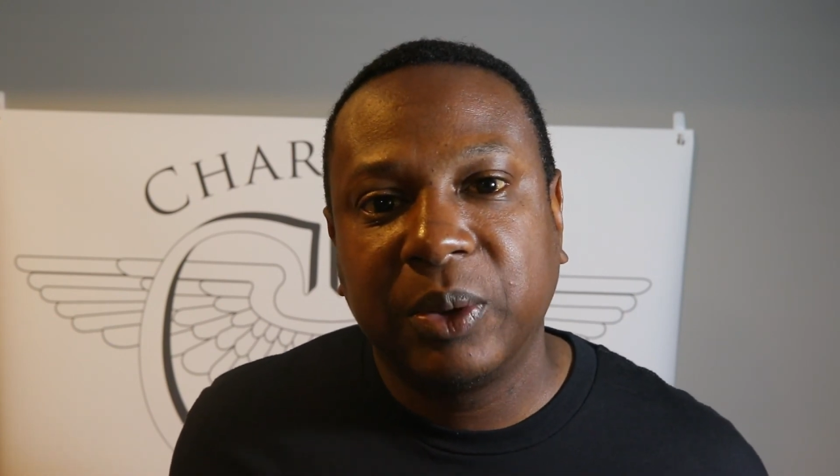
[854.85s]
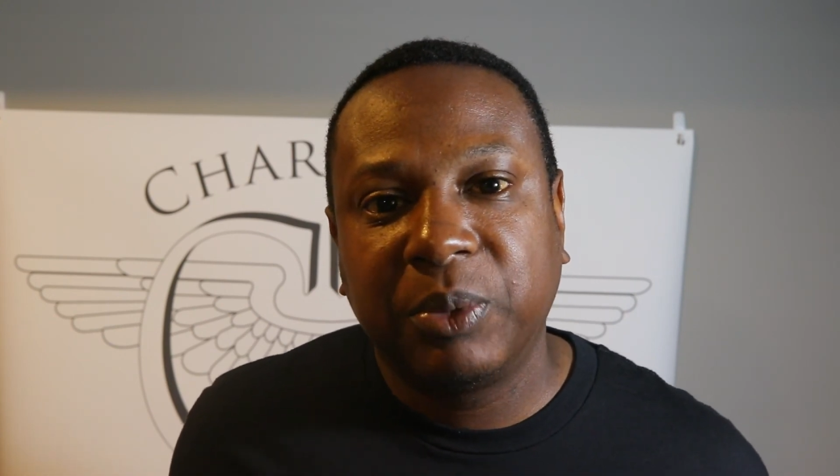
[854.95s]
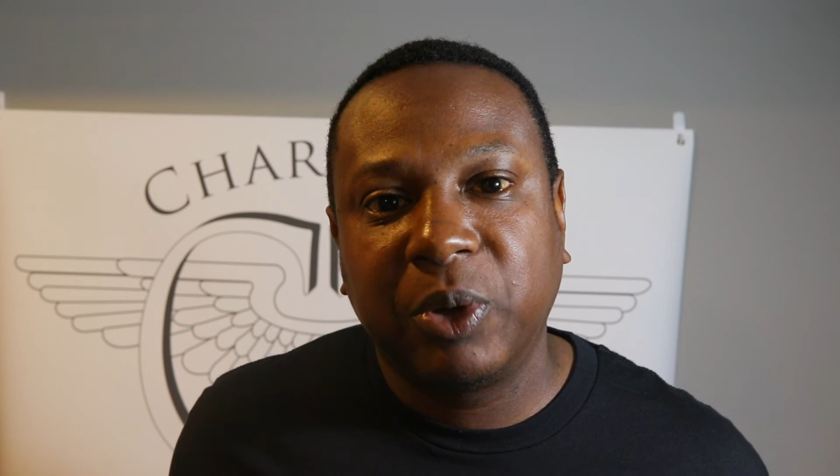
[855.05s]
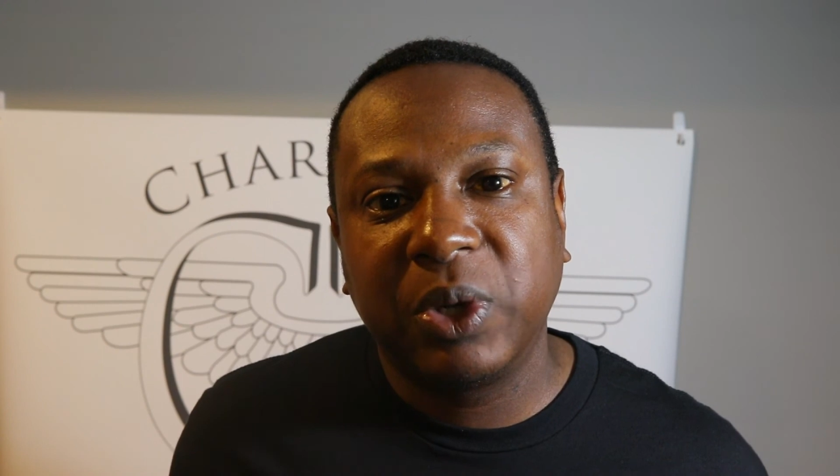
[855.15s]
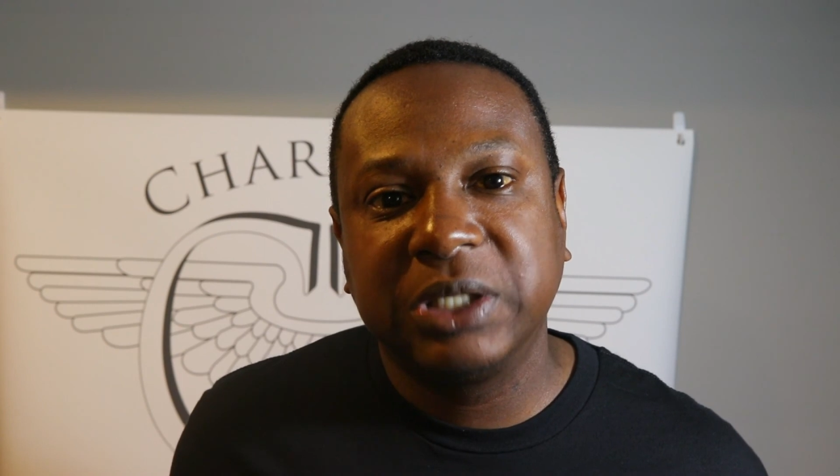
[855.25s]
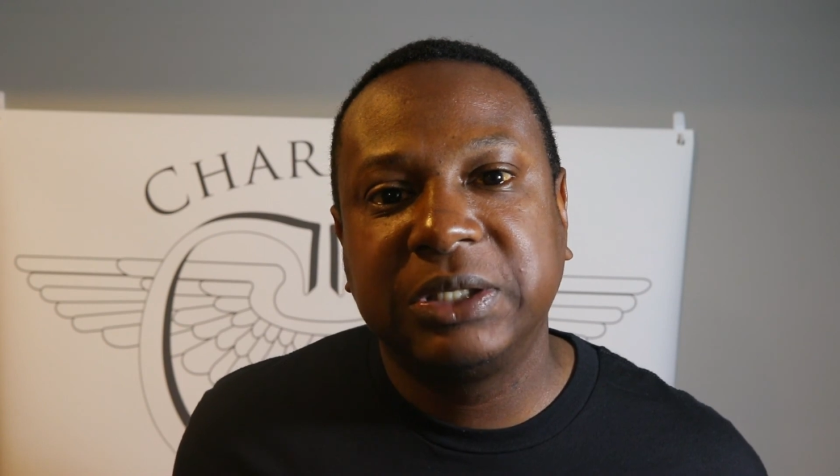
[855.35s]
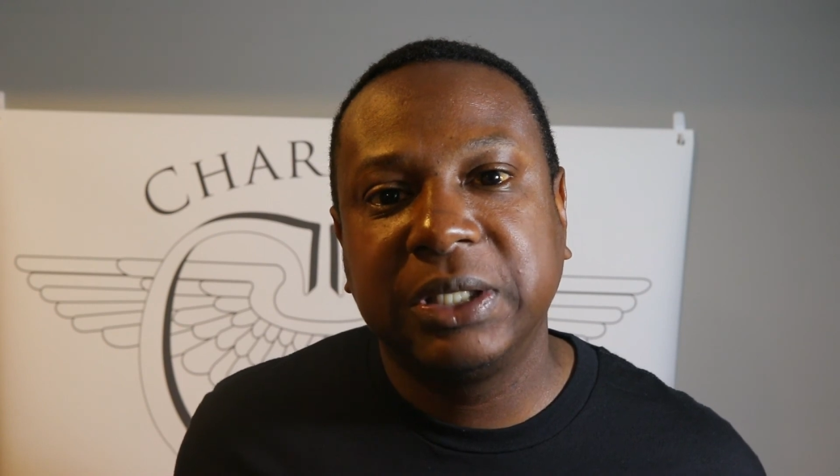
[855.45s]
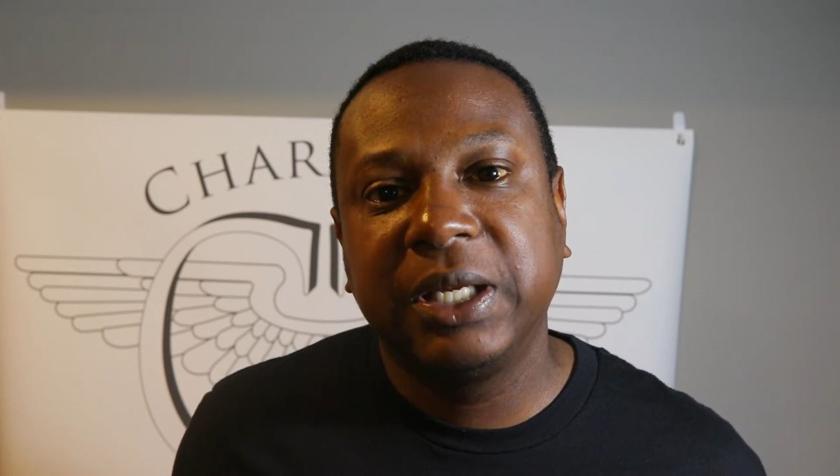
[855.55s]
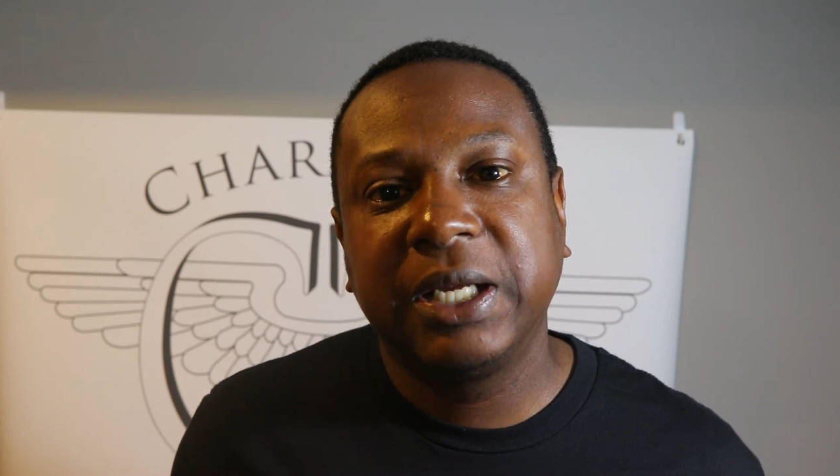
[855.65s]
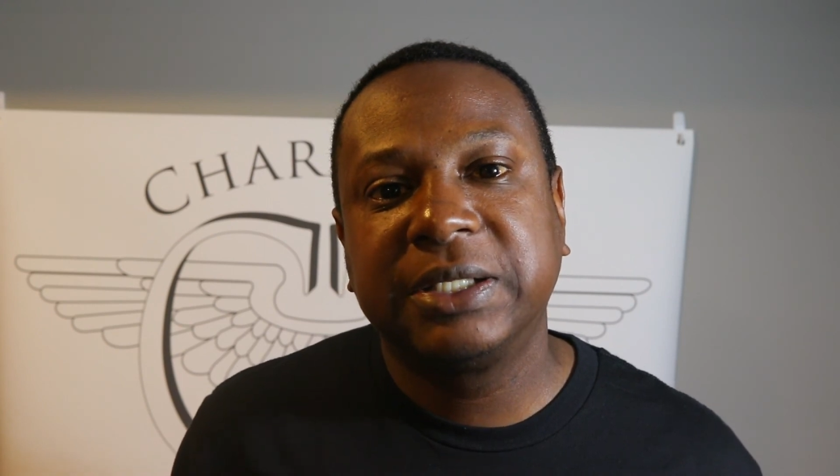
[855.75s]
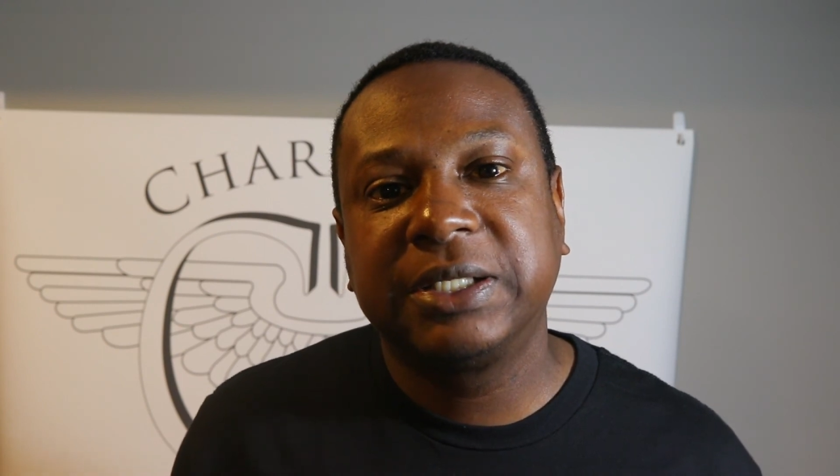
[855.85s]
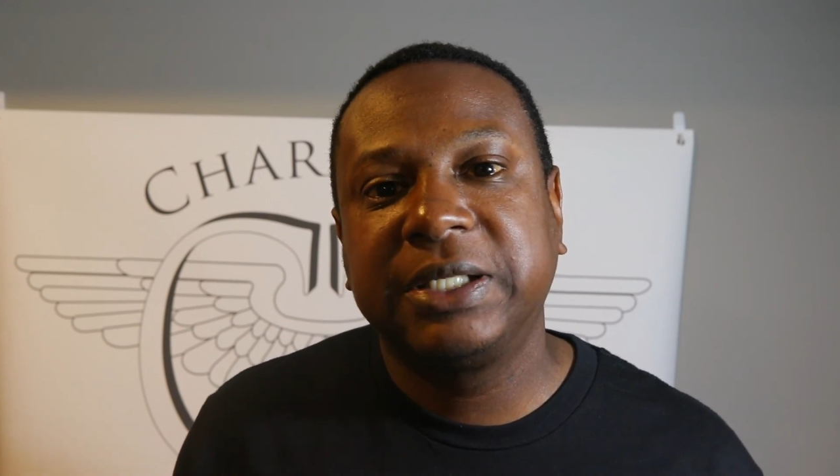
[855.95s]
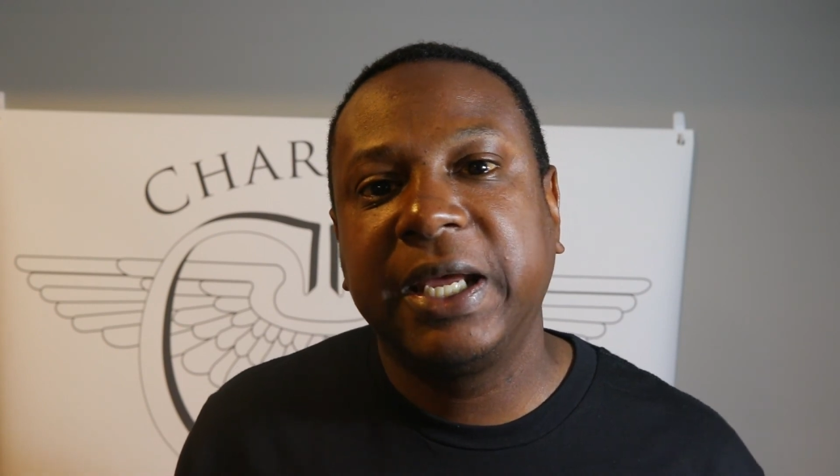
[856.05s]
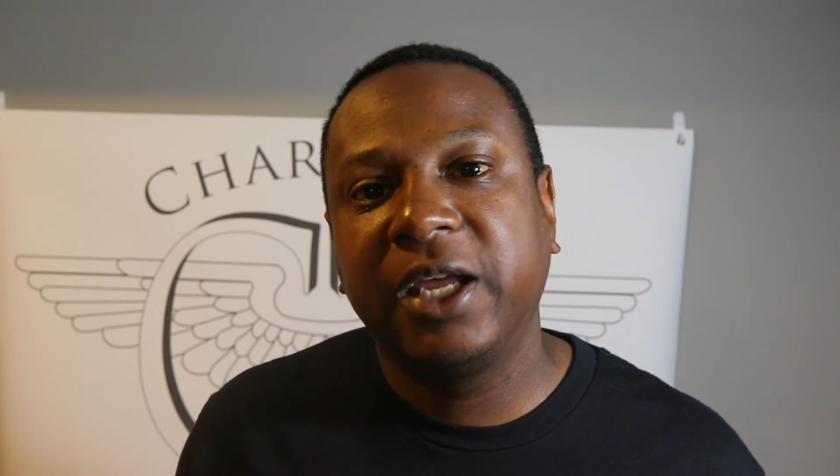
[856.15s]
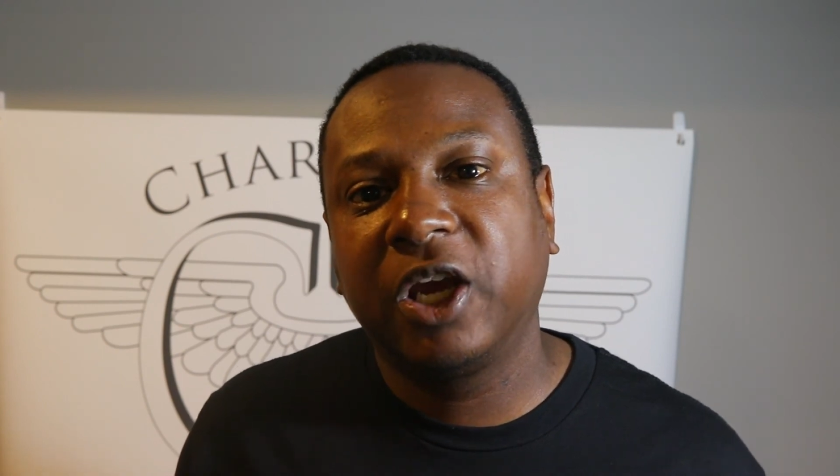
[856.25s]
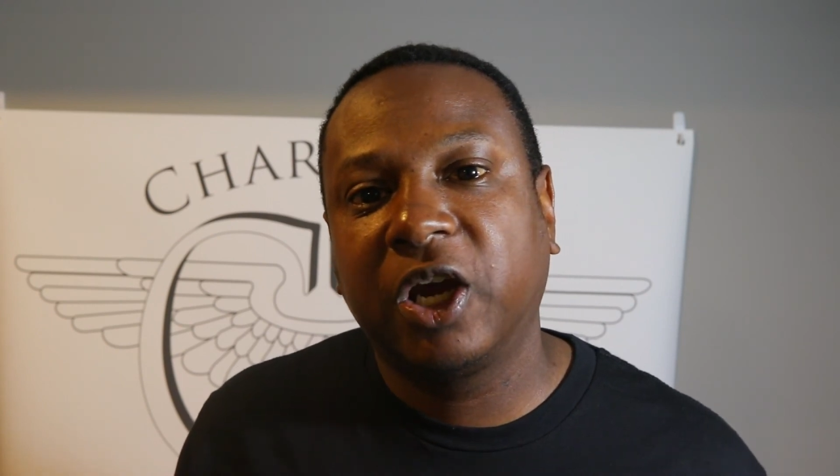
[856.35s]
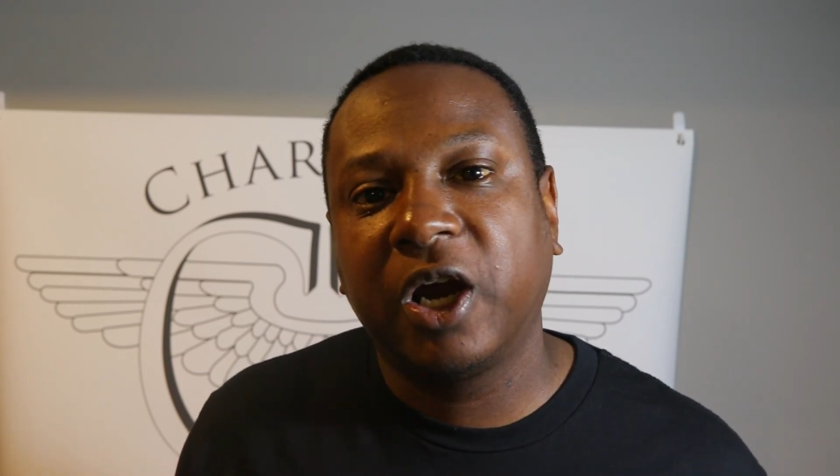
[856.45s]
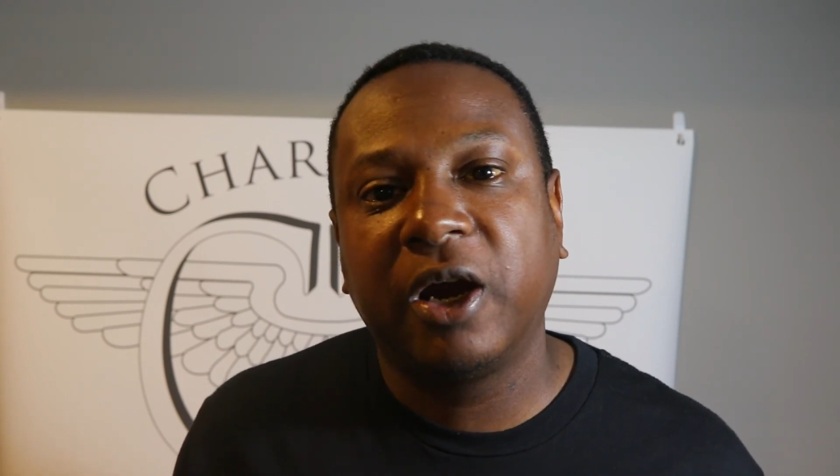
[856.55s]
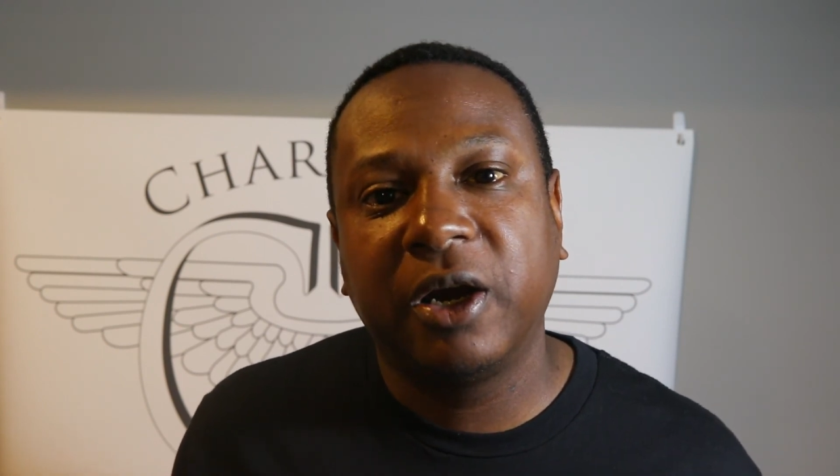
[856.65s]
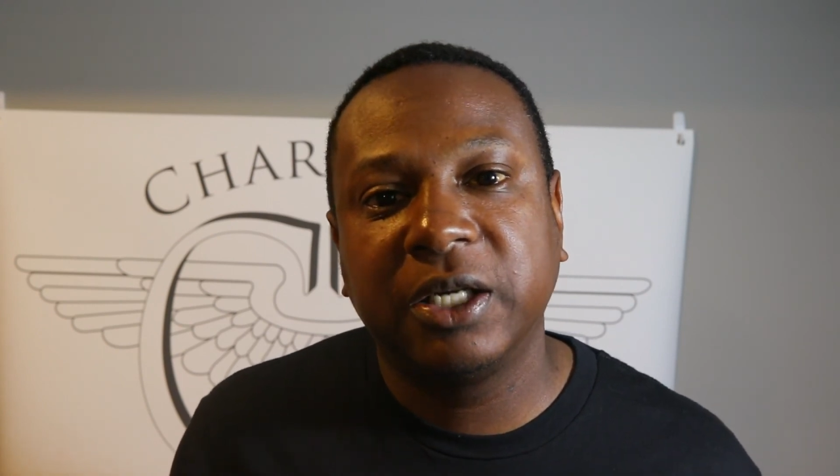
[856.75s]
but once again, stay
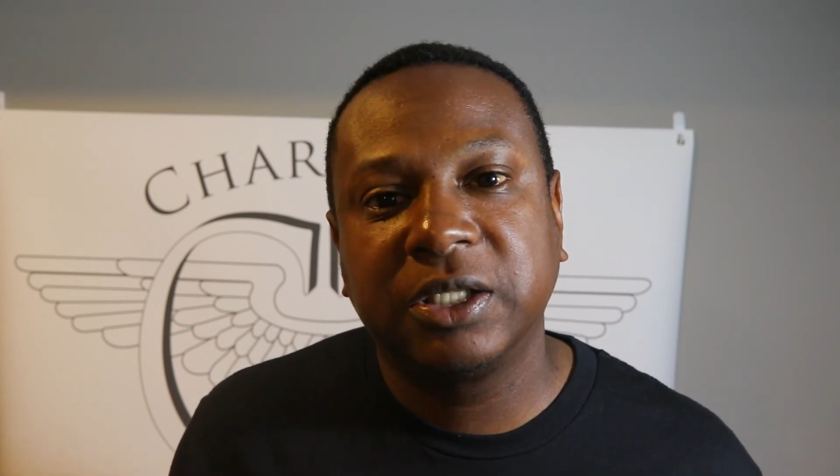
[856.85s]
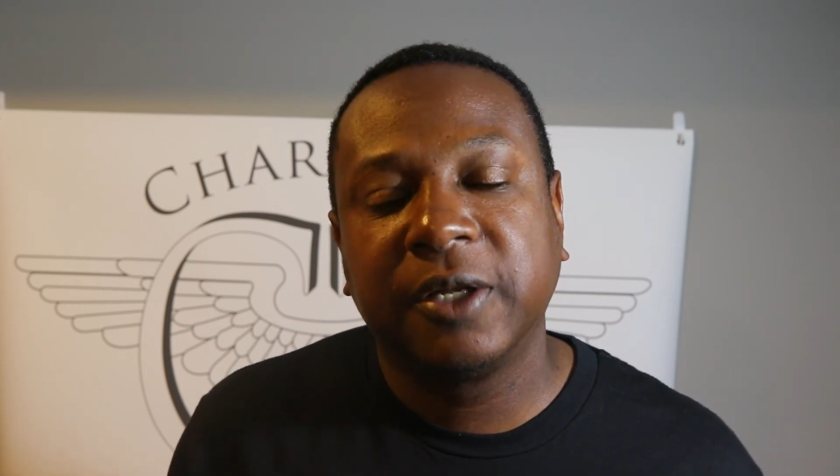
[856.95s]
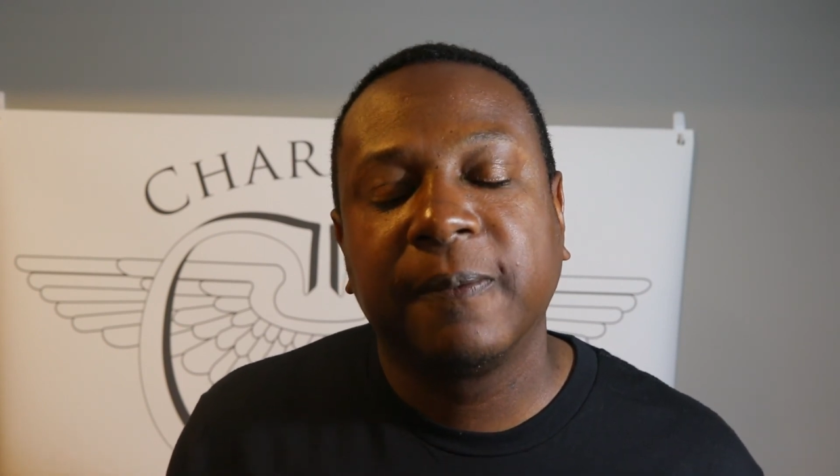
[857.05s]
encouraged.